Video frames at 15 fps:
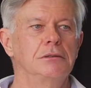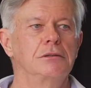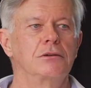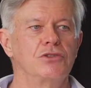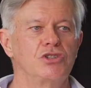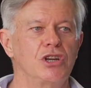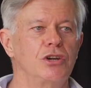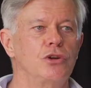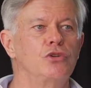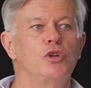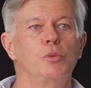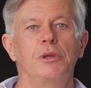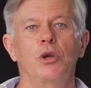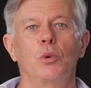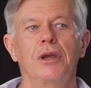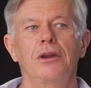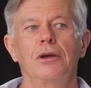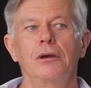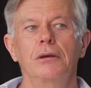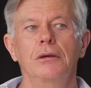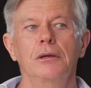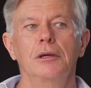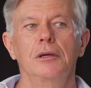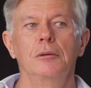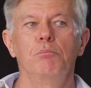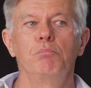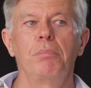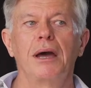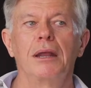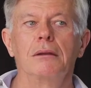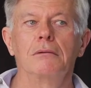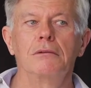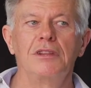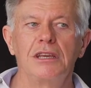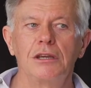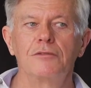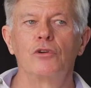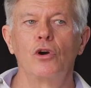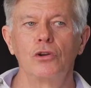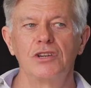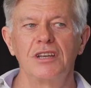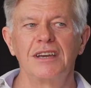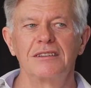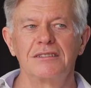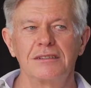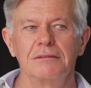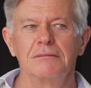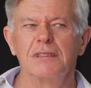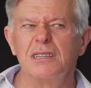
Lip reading: crescendo, diminuendo. But think of context.